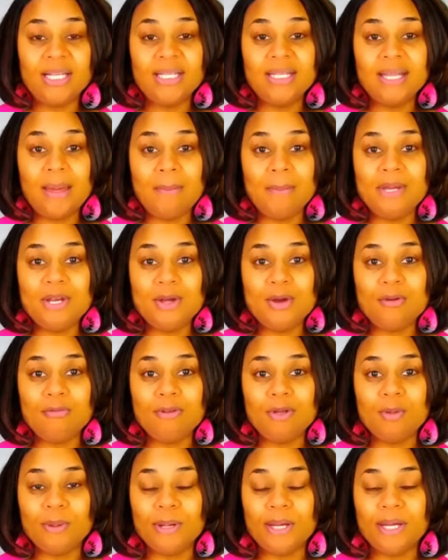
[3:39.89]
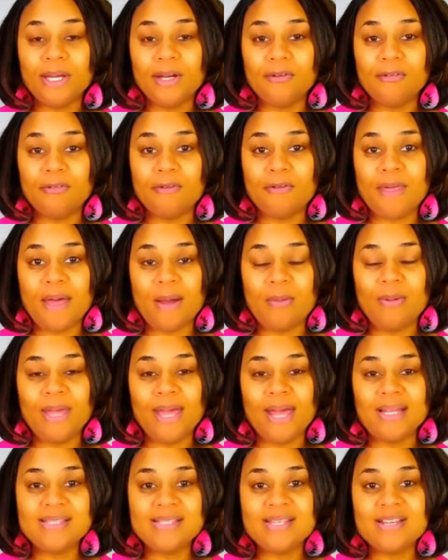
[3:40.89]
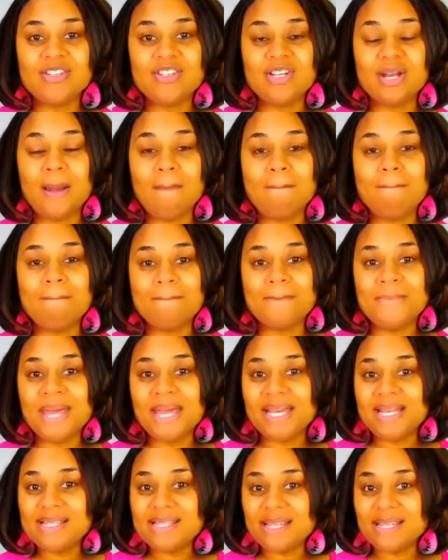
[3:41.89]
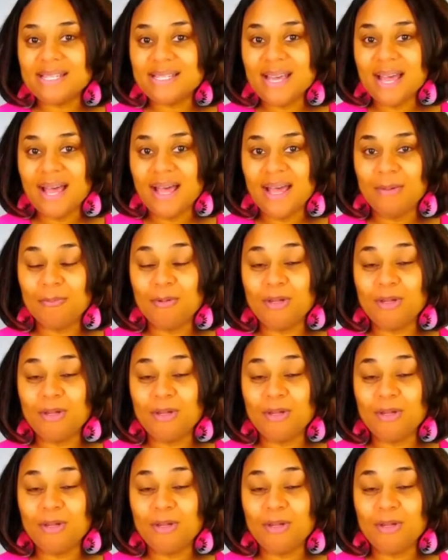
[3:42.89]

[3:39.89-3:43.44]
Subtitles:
Let me know if you were here for that. We had such an amazing time.